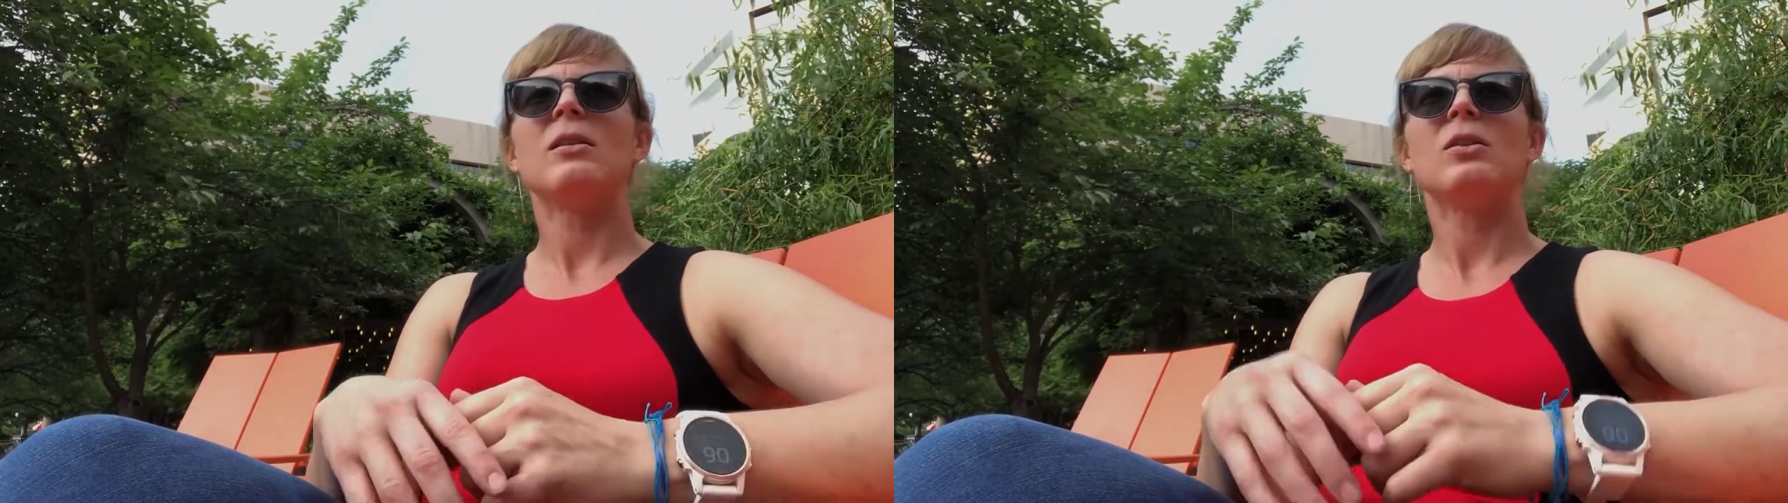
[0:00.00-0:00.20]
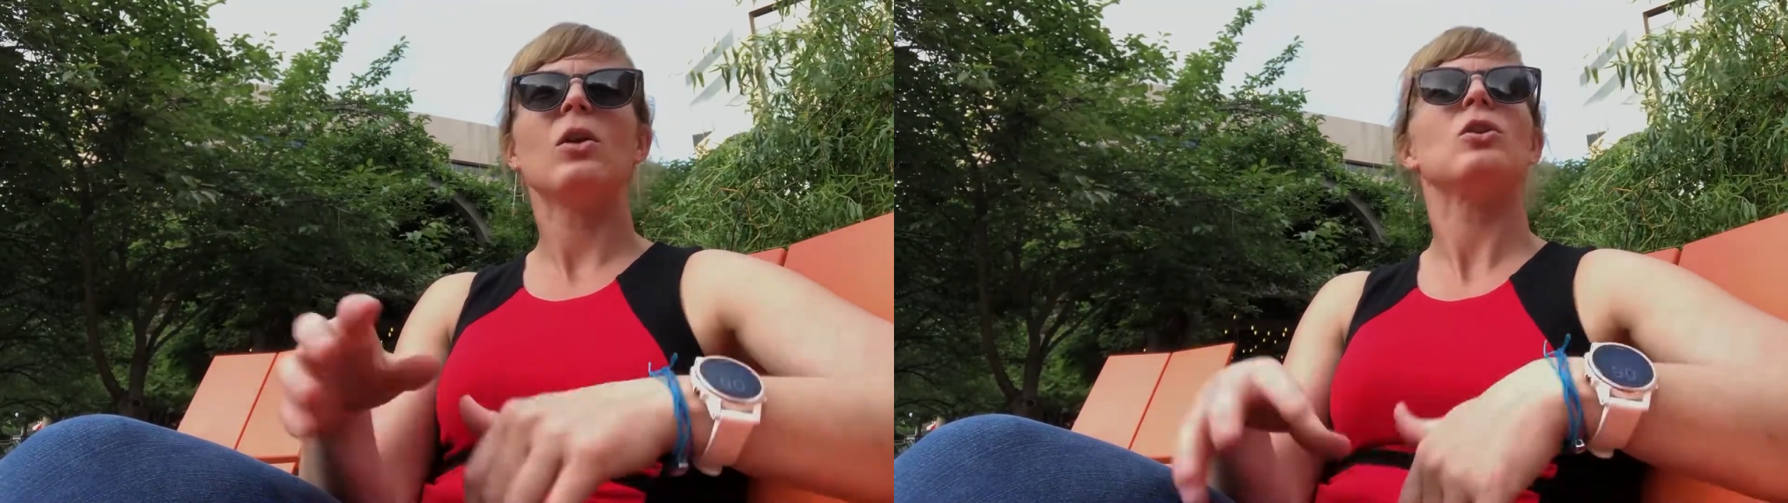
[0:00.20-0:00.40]

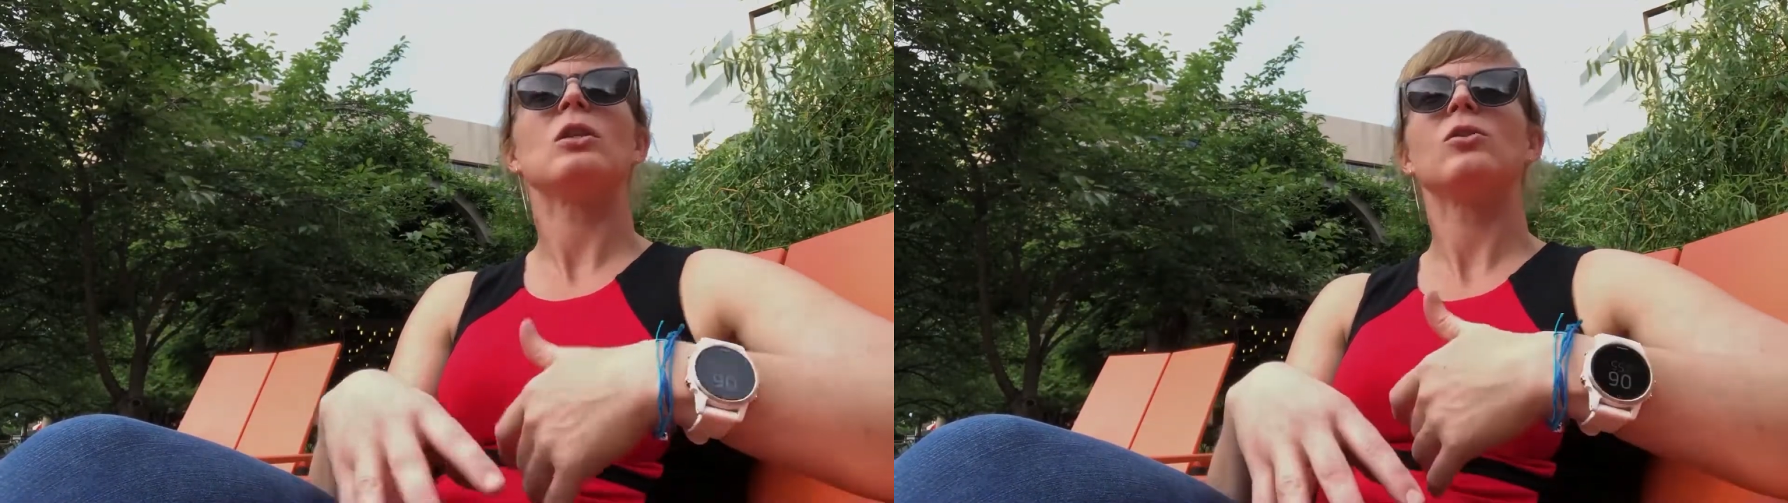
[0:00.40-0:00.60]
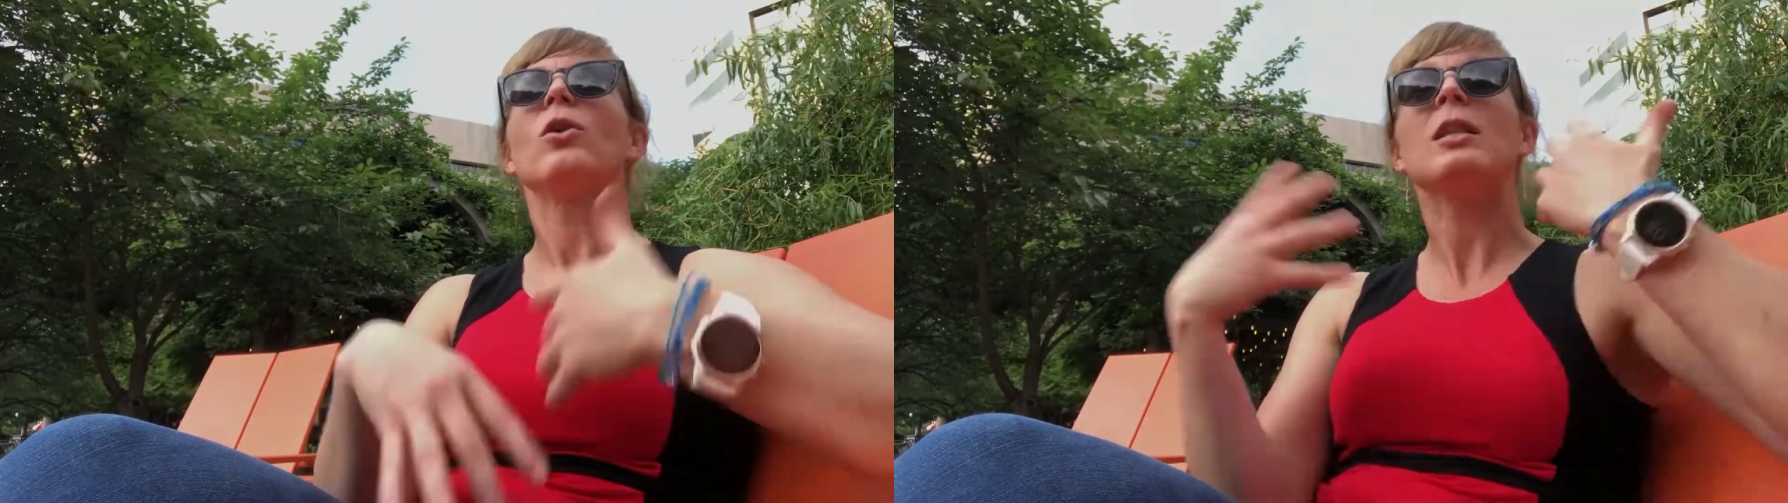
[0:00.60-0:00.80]
start
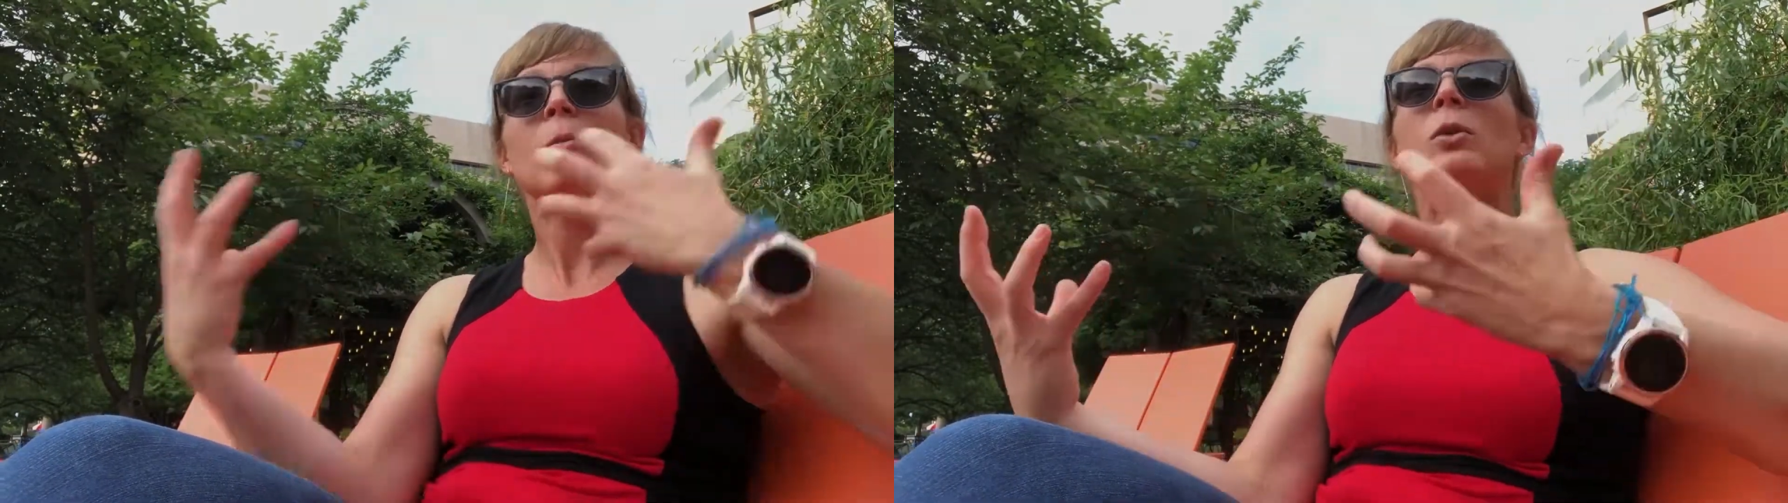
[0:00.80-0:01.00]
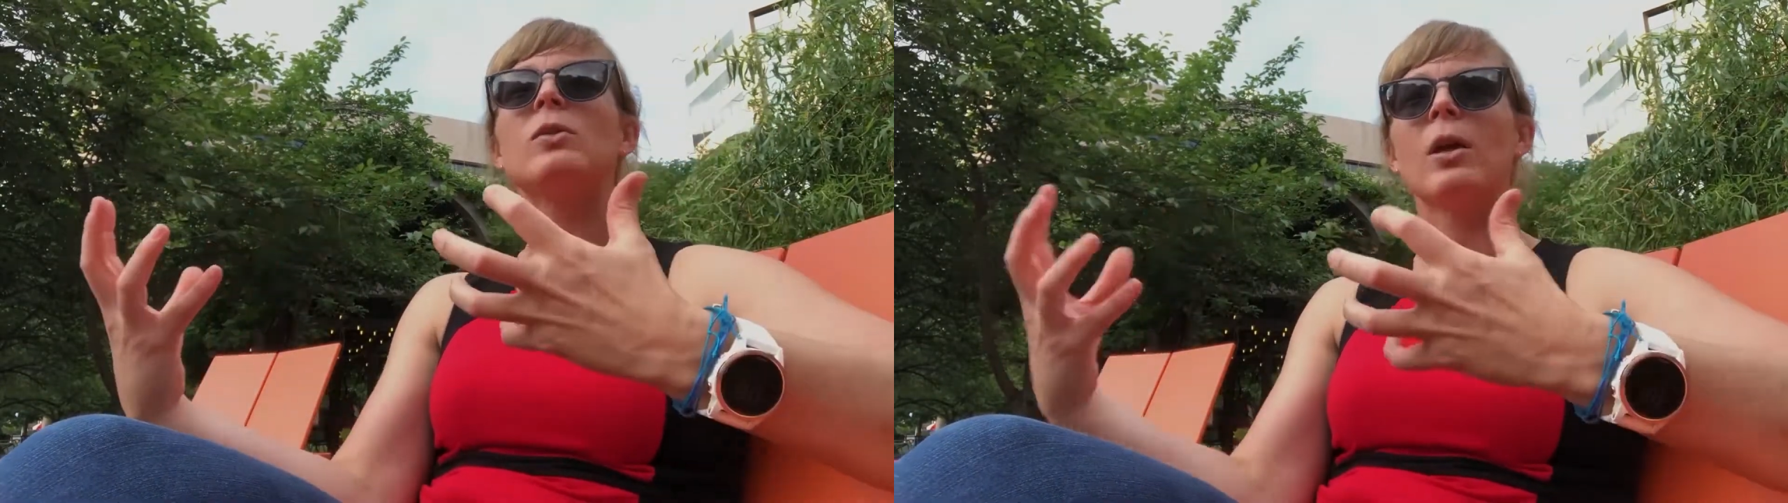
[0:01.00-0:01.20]
just turning
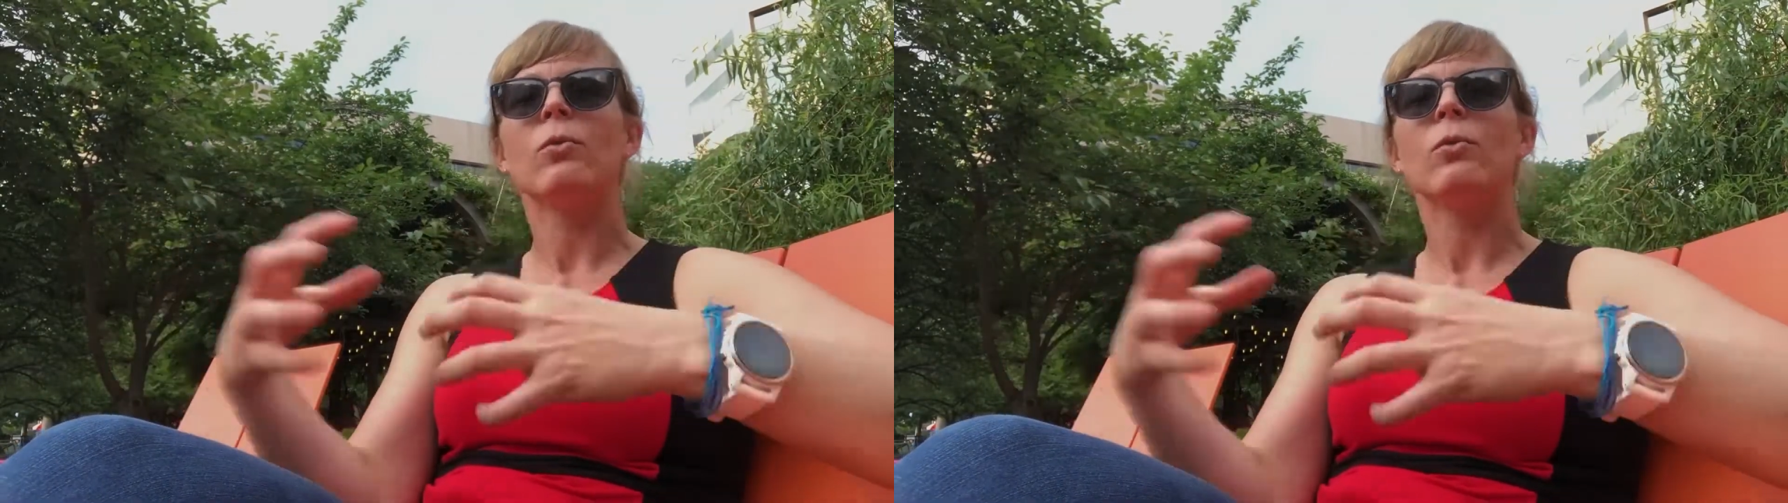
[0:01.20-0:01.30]
them loose